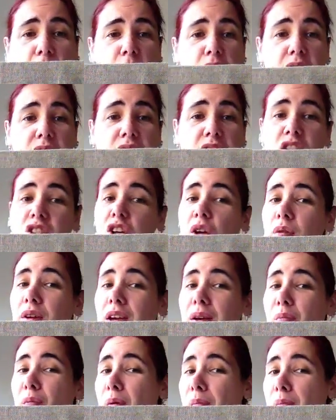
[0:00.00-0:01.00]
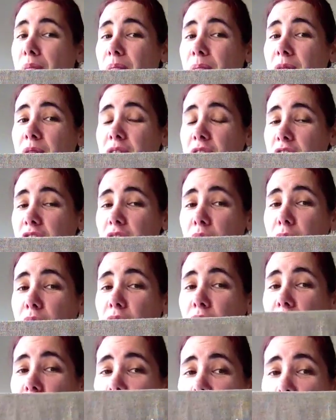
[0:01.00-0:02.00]
Because if it's snowing
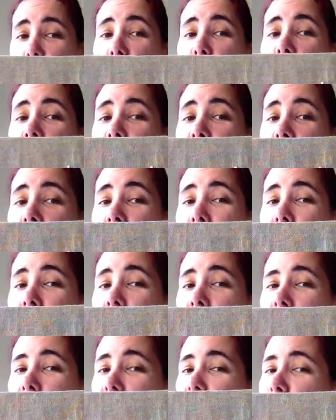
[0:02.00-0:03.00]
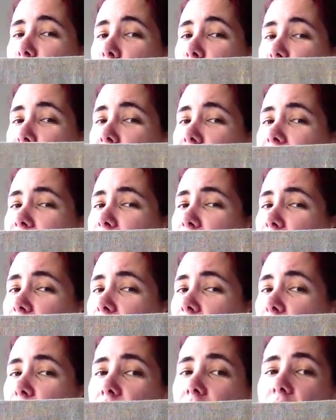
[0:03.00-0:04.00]
in all of them, yep, the trees haven't got
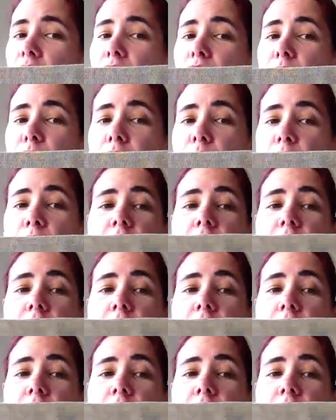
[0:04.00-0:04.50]
snow on. It looks a bit